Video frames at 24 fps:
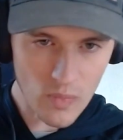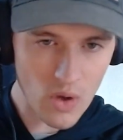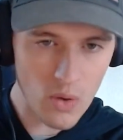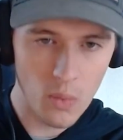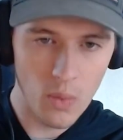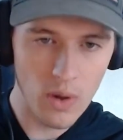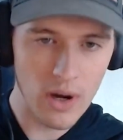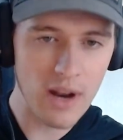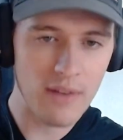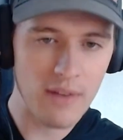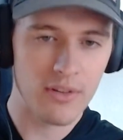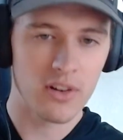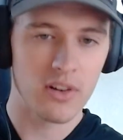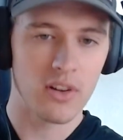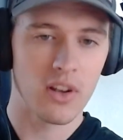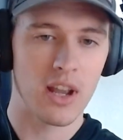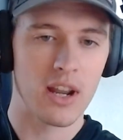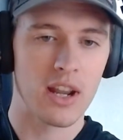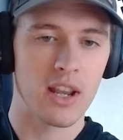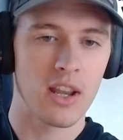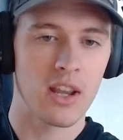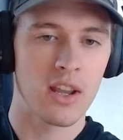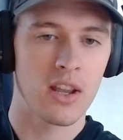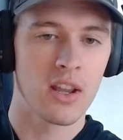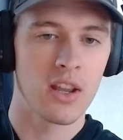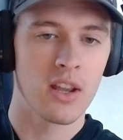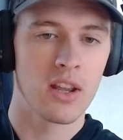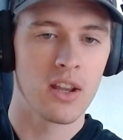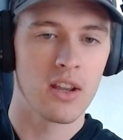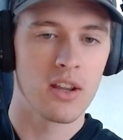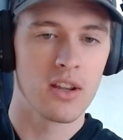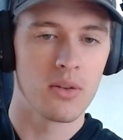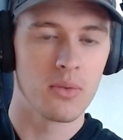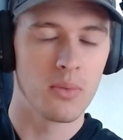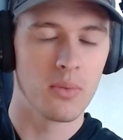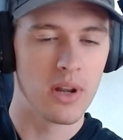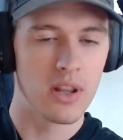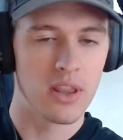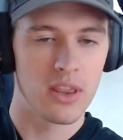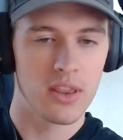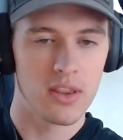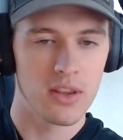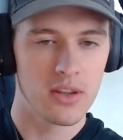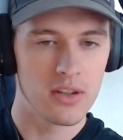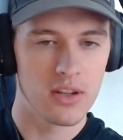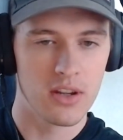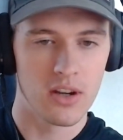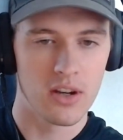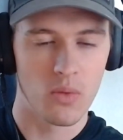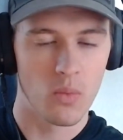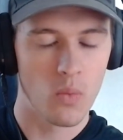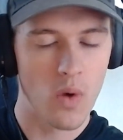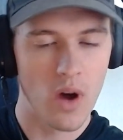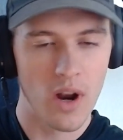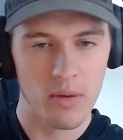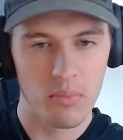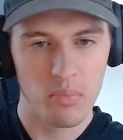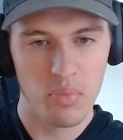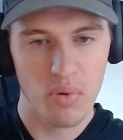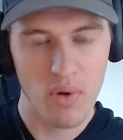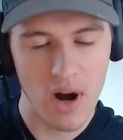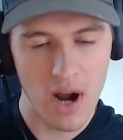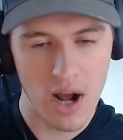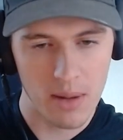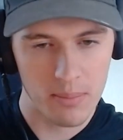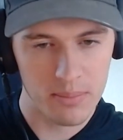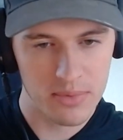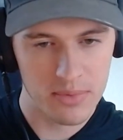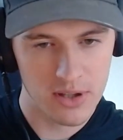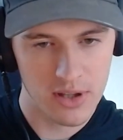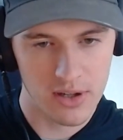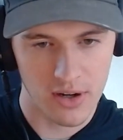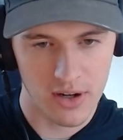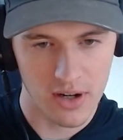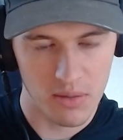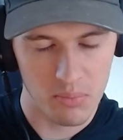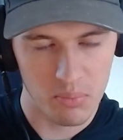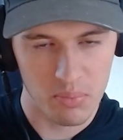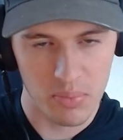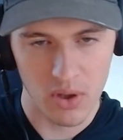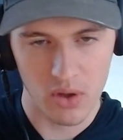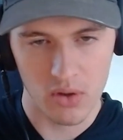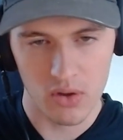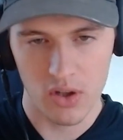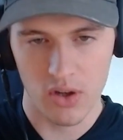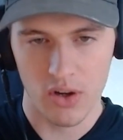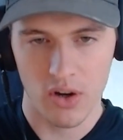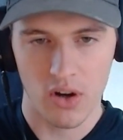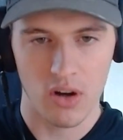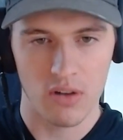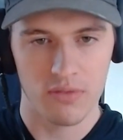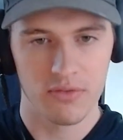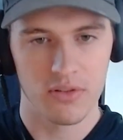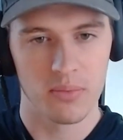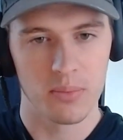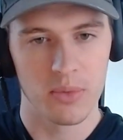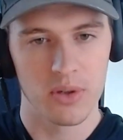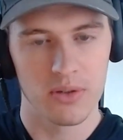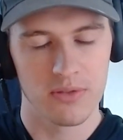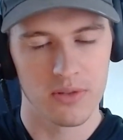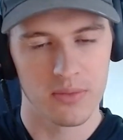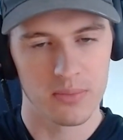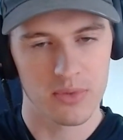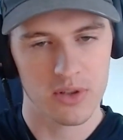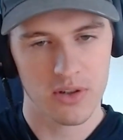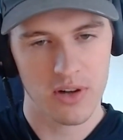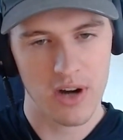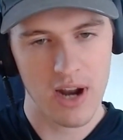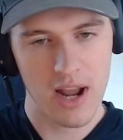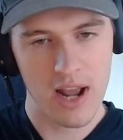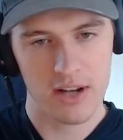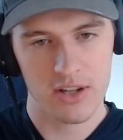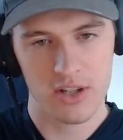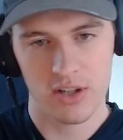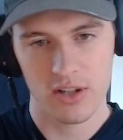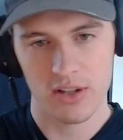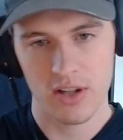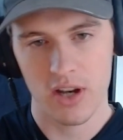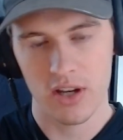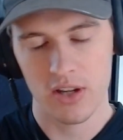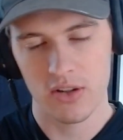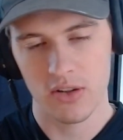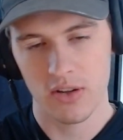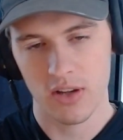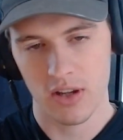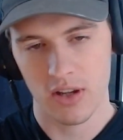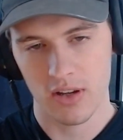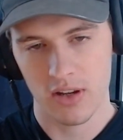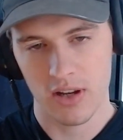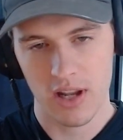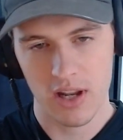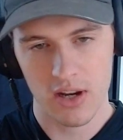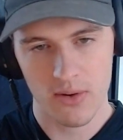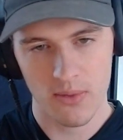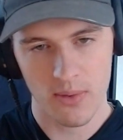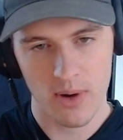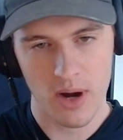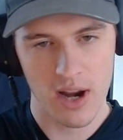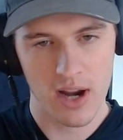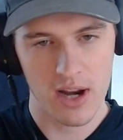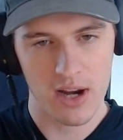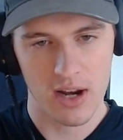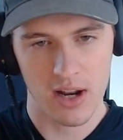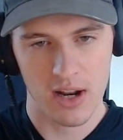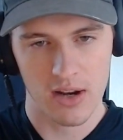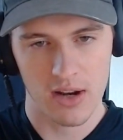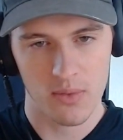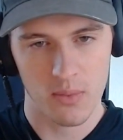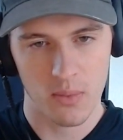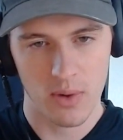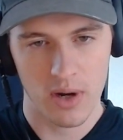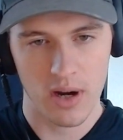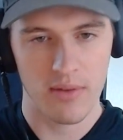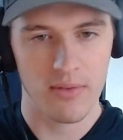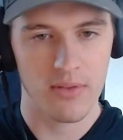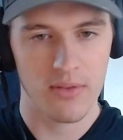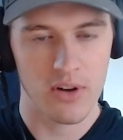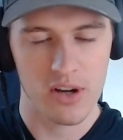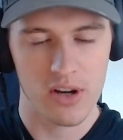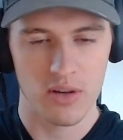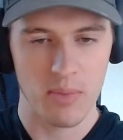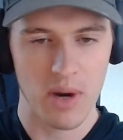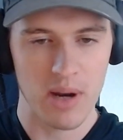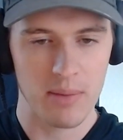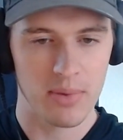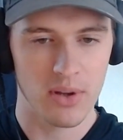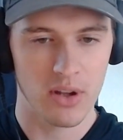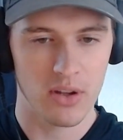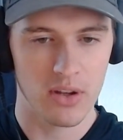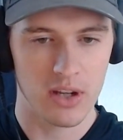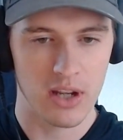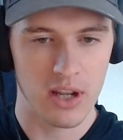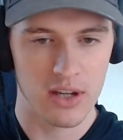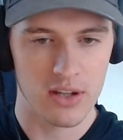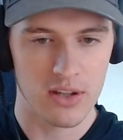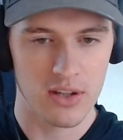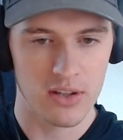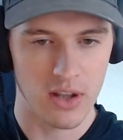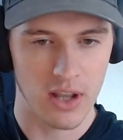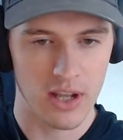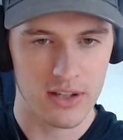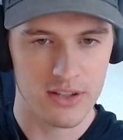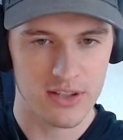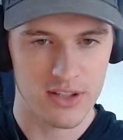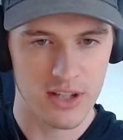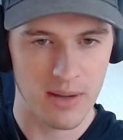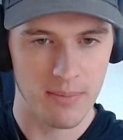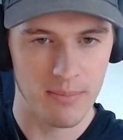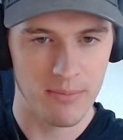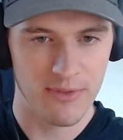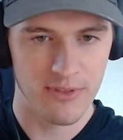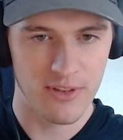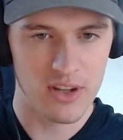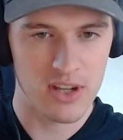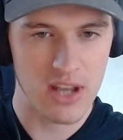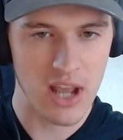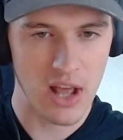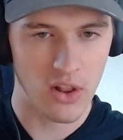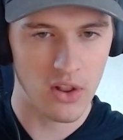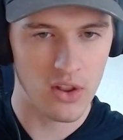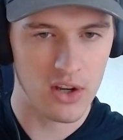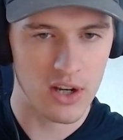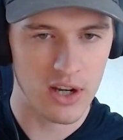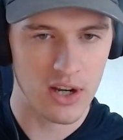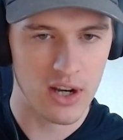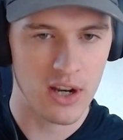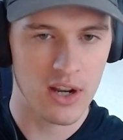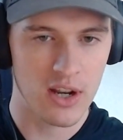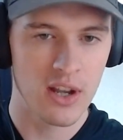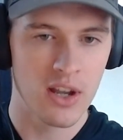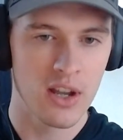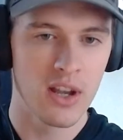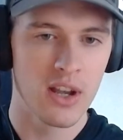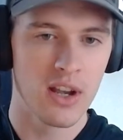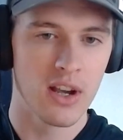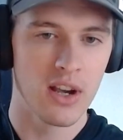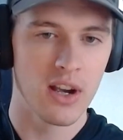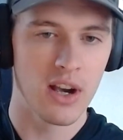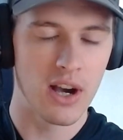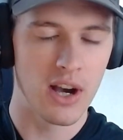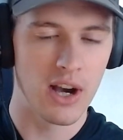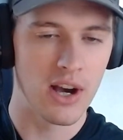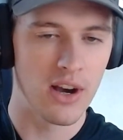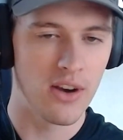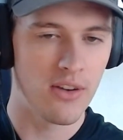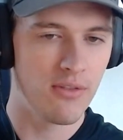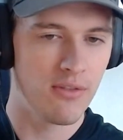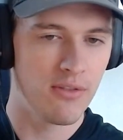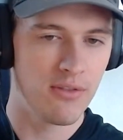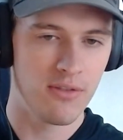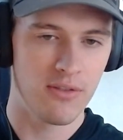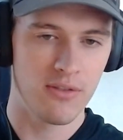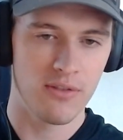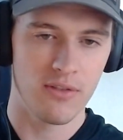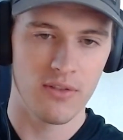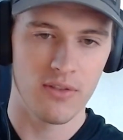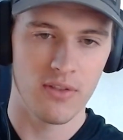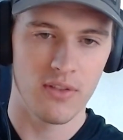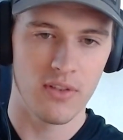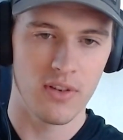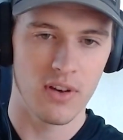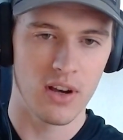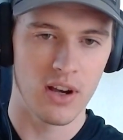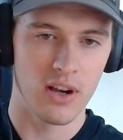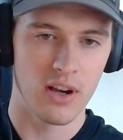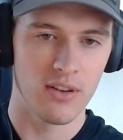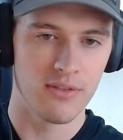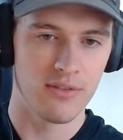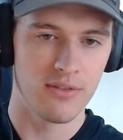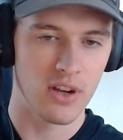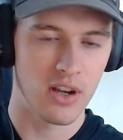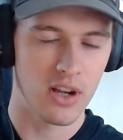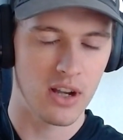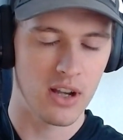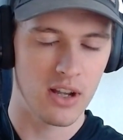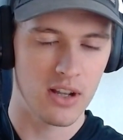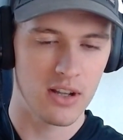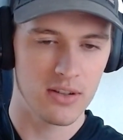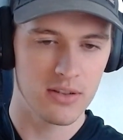whatever, like with, one prompt, they're going to build it all from you from scratch, and then you can iterate and whatever. And you might be able to get to like some fidelity of a